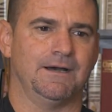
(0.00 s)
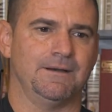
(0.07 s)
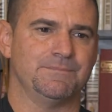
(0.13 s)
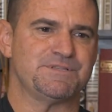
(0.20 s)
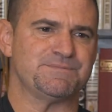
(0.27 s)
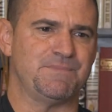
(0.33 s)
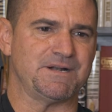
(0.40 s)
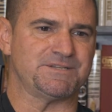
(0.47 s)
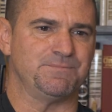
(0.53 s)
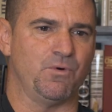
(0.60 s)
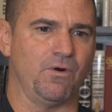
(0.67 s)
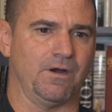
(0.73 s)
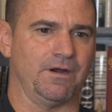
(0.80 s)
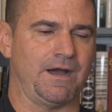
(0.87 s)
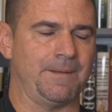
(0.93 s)
it's much
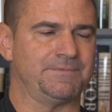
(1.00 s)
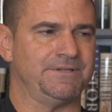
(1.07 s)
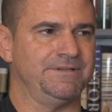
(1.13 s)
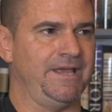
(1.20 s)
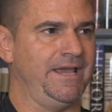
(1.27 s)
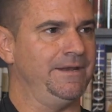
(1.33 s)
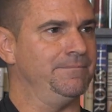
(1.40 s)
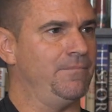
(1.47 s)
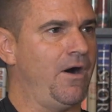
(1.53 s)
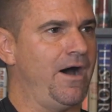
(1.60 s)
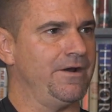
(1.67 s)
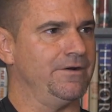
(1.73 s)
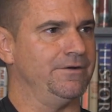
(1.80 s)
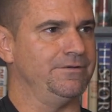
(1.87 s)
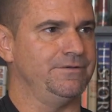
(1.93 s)
more up to date and
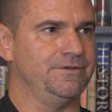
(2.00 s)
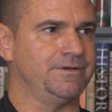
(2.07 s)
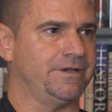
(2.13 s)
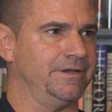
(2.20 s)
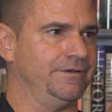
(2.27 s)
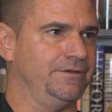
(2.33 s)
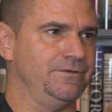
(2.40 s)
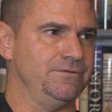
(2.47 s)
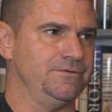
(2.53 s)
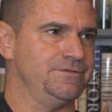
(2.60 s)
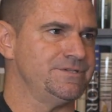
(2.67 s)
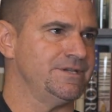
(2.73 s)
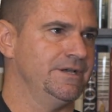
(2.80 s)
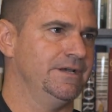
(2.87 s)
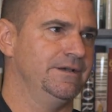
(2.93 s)
modern. You can
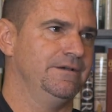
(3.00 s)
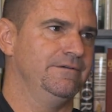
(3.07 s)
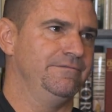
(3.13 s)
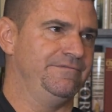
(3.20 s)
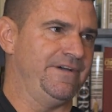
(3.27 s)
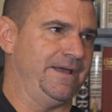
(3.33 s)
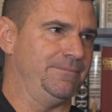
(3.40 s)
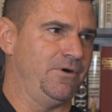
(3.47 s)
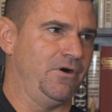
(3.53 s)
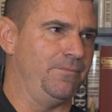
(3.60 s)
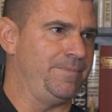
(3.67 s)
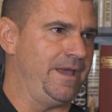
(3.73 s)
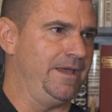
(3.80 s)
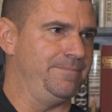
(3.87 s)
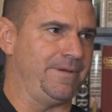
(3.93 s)
use Venmo,
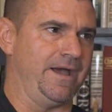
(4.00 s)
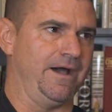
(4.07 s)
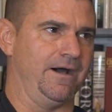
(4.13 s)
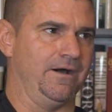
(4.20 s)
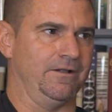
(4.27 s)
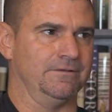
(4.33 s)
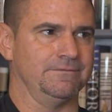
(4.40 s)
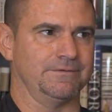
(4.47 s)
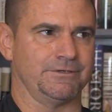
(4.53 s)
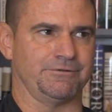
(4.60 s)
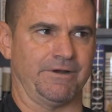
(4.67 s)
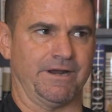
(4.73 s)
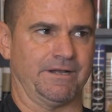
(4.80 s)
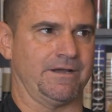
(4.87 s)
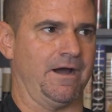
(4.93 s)
PayPal, a
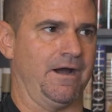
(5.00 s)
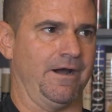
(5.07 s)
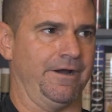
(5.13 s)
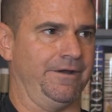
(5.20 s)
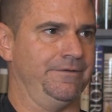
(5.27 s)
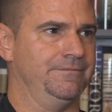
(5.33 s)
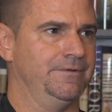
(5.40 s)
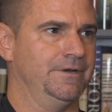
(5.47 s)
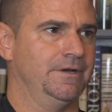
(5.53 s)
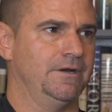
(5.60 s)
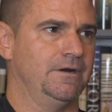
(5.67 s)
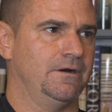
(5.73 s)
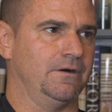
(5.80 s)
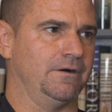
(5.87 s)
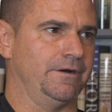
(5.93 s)
credit card,
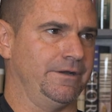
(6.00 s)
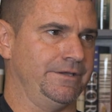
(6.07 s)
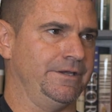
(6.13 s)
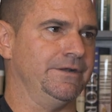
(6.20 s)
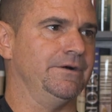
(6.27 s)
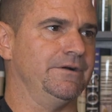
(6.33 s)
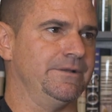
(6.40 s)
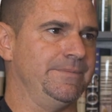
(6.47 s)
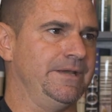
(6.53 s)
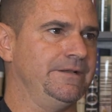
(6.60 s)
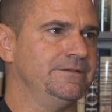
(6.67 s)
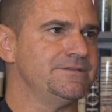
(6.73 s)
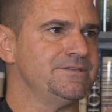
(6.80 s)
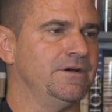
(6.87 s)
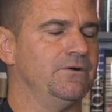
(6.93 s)
or you know what I
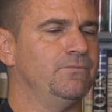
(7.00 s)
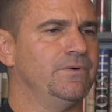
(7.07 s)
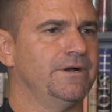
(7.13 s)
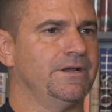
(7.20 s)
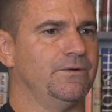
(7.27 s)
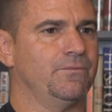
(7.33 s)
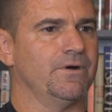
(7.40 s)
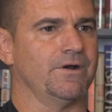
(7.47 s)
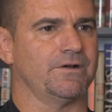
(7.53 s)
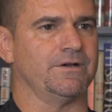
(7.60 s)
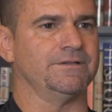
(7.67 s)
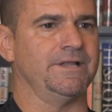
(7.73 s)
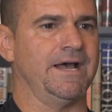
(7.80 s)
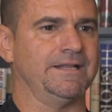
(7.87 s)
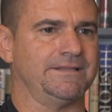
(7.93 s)
mean. So we're going to work
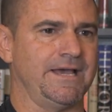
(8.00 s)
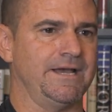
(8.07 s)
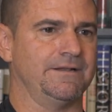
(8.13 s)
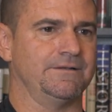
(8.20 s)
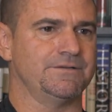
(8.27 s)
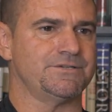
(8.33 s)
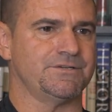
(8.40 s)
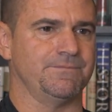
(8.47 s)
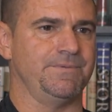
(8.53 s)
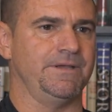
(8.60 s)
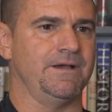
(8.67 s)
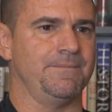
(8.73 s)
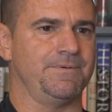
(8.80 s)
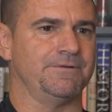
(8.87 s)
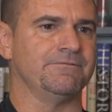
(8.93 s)
on that. That should
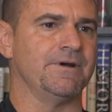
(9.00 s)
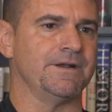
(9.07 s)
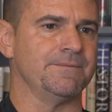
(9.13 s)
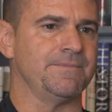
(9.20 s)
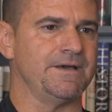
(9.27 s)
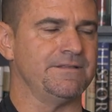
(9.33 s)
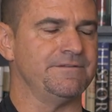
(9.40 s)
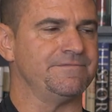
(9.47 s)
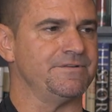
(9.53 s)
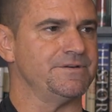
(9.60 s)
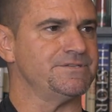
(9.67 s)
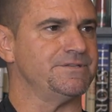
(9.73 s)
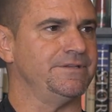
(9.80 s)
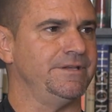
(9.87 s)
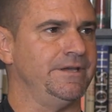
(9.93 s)
be up and running by the
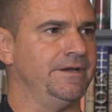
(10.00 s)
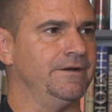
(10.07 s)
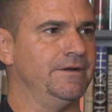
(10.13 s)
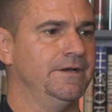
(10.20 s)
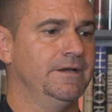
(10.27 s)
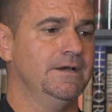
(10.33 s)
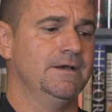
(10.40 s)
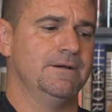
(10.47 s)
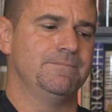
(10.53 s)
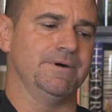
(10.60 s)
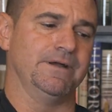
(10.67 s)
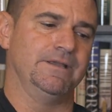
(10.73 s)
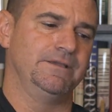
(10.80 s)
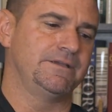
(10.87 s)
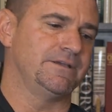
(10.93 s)
first of the year.
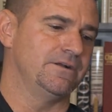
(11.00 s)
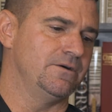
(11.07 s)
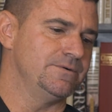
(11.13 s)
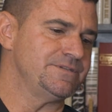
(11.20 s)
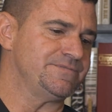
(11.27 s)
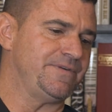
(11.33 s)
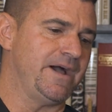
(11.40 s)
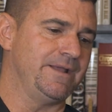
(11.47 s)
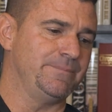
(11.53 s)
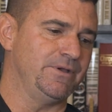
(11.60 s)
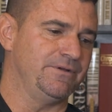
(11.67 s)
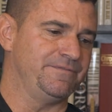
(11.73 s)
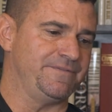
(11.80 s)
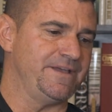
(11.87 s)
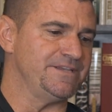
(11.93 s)
But you can always find me
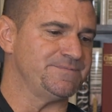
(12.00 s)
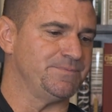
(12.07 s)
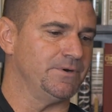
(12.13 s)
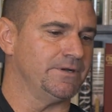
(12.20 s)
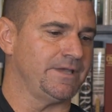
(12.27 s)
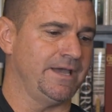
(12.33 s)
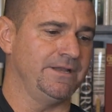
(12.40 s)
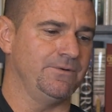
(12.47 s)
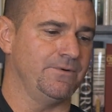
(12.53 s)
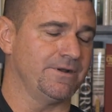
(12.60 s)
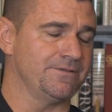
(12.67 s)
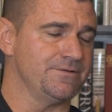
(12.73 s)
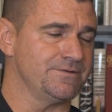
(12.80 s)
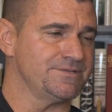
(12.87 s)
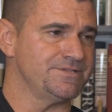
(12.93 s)
on Facebook, any one
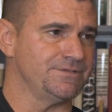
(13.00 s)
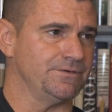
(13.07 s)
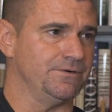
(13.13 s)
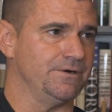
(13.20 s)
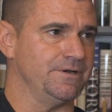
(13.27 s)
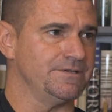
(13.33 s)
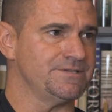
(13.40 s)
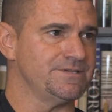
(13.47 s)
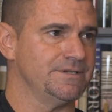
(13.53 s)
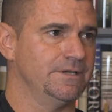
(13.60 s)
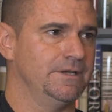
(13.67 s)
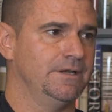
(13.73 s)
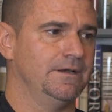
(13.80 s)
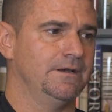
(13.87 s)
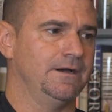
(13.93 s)
of those stores,
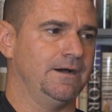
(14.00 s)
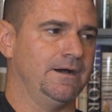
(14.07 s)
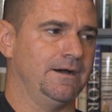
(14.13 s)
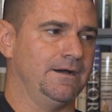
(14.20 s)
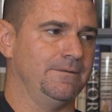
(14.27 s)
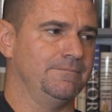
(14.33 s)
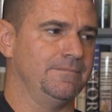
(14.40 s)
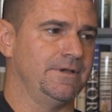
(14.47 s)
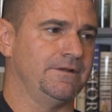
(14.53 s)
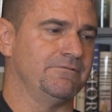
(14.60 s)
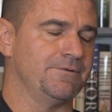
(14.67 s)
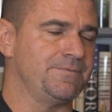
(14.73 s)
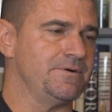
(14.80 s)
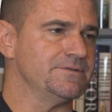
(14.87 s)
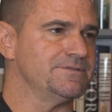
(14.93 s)
and
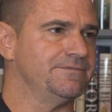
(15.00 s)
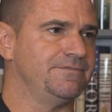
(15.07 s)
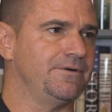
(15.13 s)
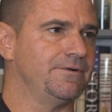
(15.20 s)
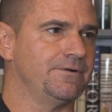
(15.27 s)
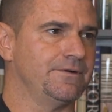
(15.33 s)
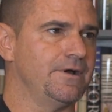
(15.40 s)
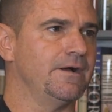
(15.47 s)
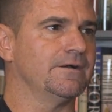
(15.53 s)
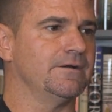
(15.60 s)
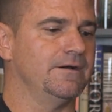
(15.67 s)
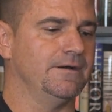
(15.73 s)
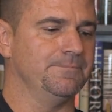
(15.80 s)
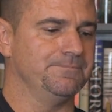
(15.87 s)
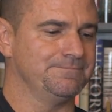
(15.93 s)

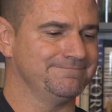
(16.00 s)
rapozaphoto.com.